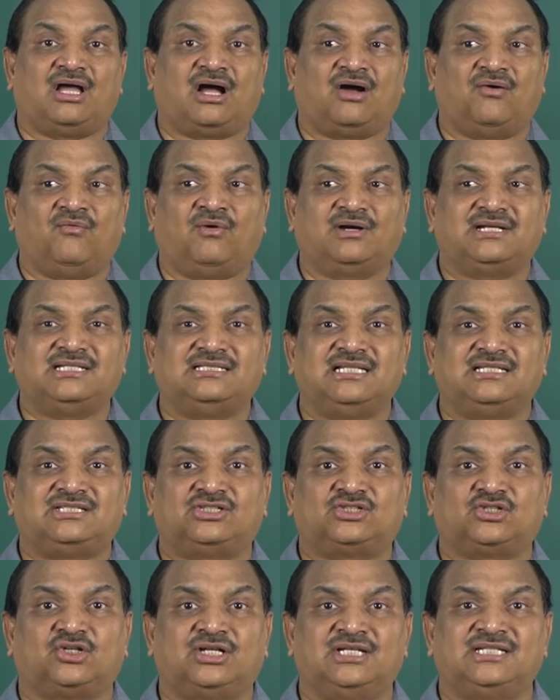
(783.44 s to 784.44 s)
what is the
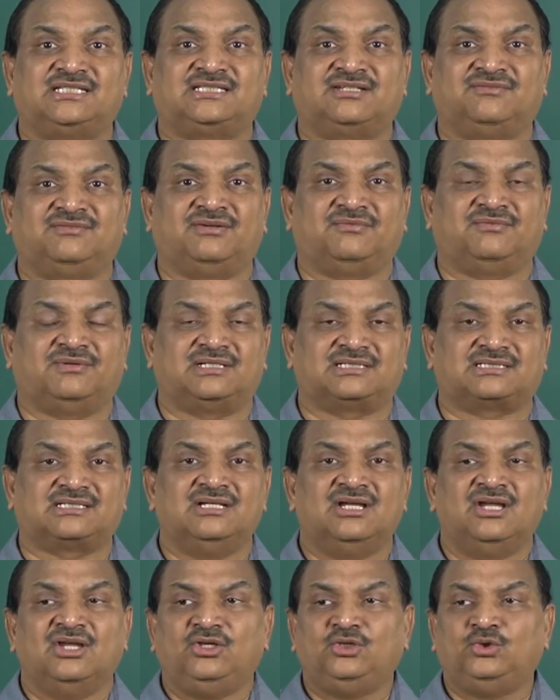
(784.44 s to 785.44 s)
choice of the words?
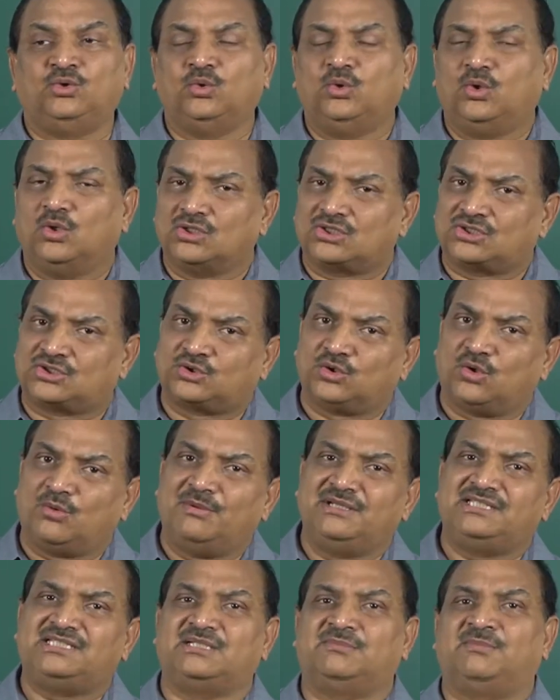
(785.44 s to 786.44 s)
You know so
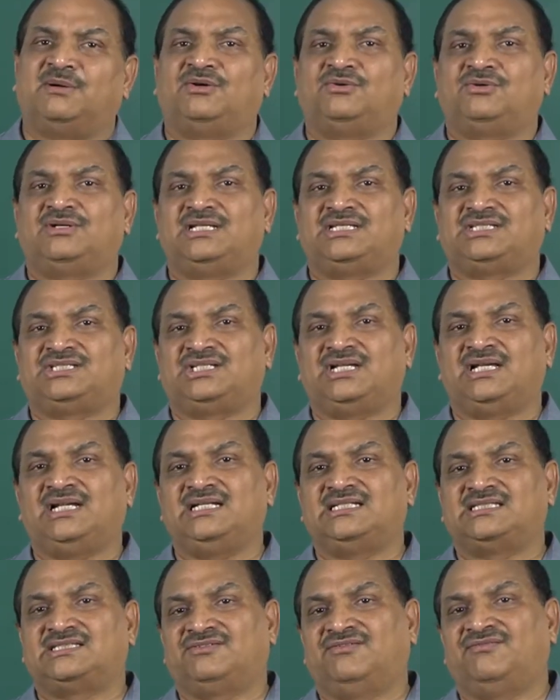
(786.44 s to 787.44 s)
much about a
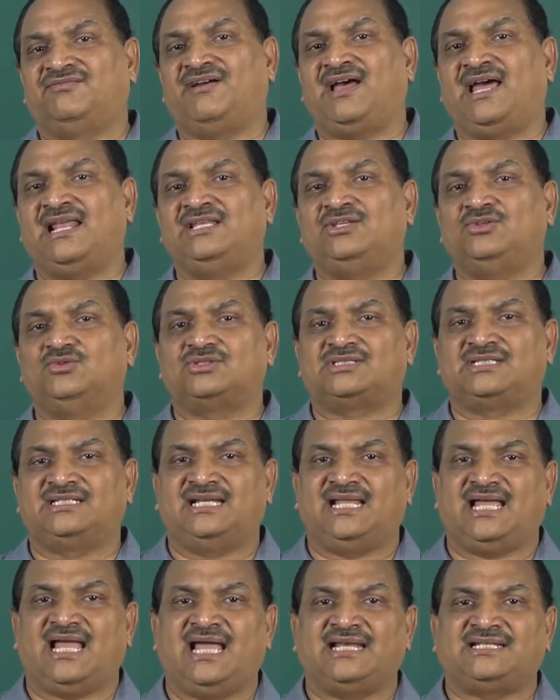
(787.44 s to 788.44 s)
child's values
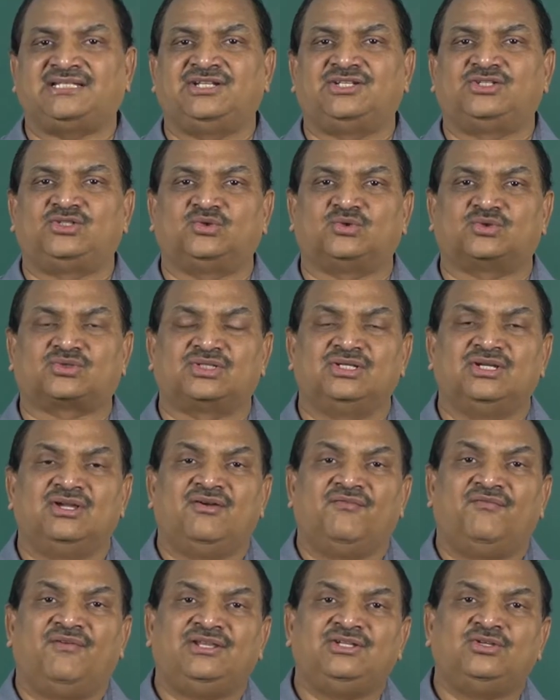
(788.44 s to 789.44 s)
and attitudes
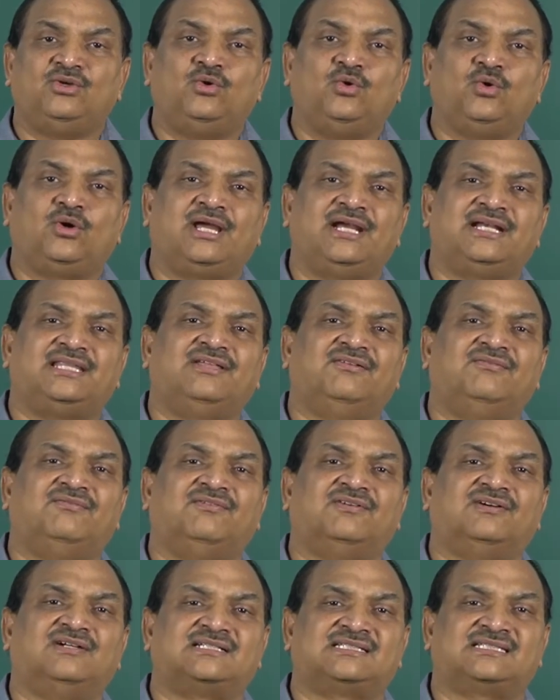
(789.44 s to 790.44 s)
when you look at the
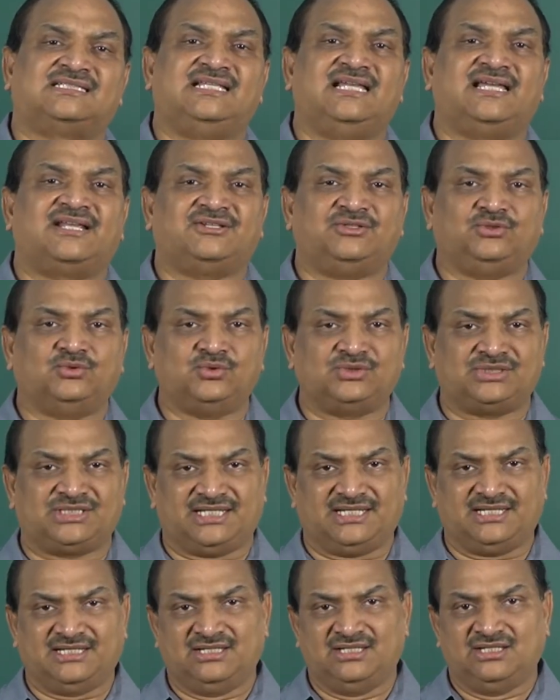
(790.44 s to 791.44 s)
words they are
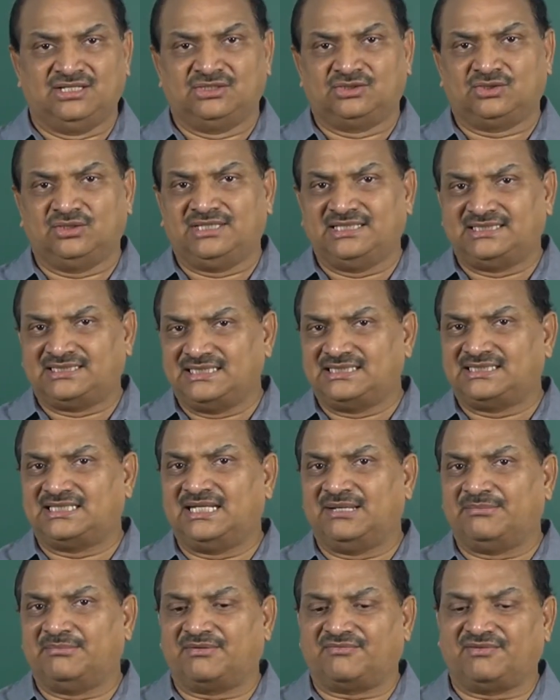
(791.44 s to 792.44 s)
using. So this is
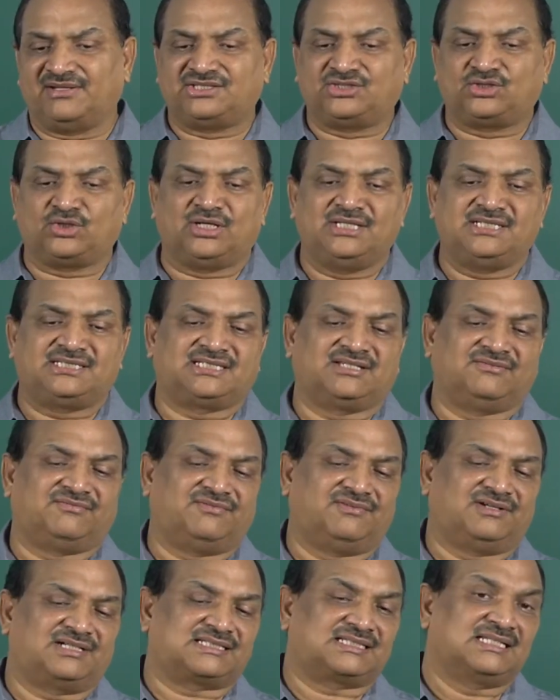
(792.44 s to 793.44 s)
number one, choice of
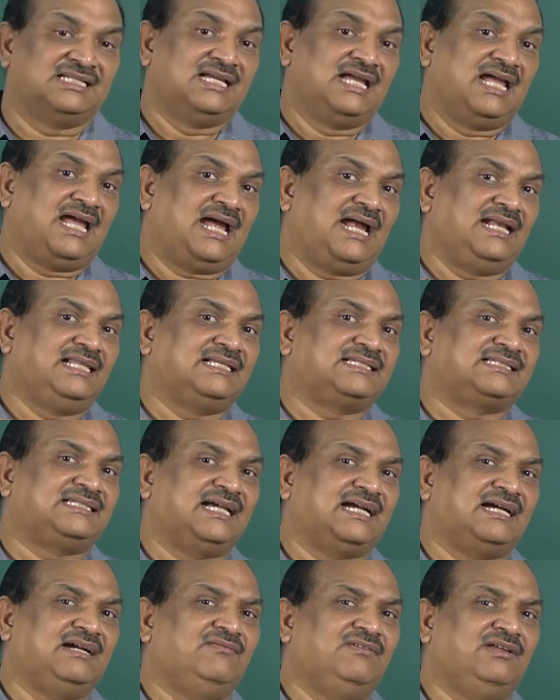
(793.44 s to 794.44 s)
words. And the
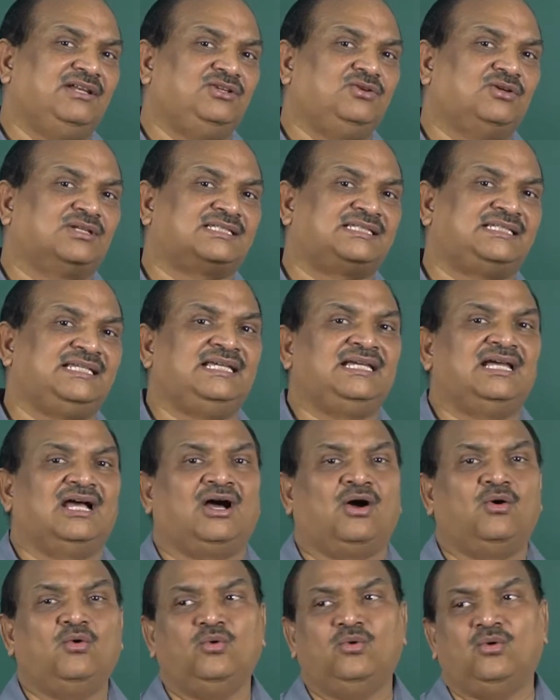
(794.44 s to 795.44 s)
second one, you are seeing
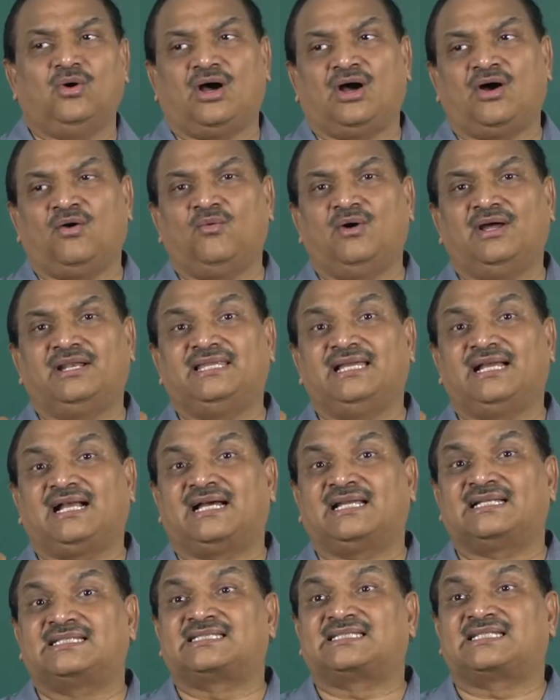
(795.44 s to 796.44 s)
how are they
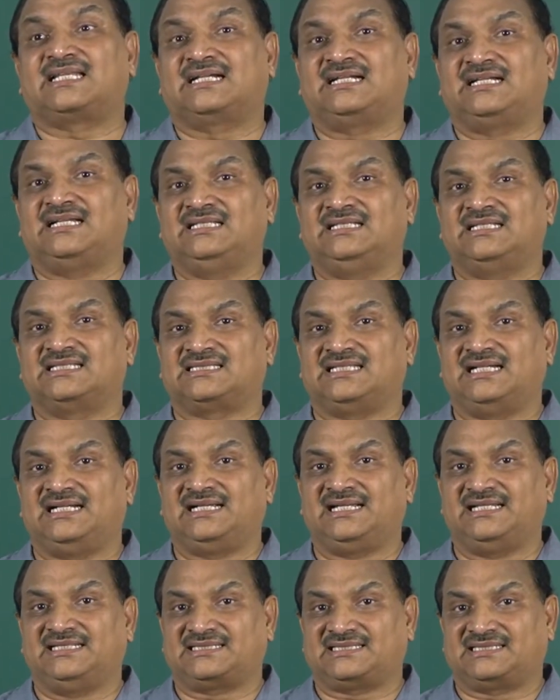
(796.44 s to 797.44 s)
constructing the
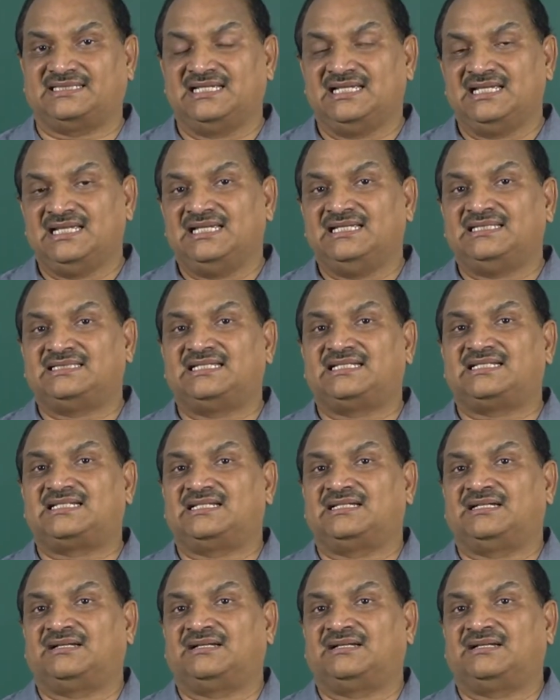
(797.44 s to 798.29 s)
sentence? Is it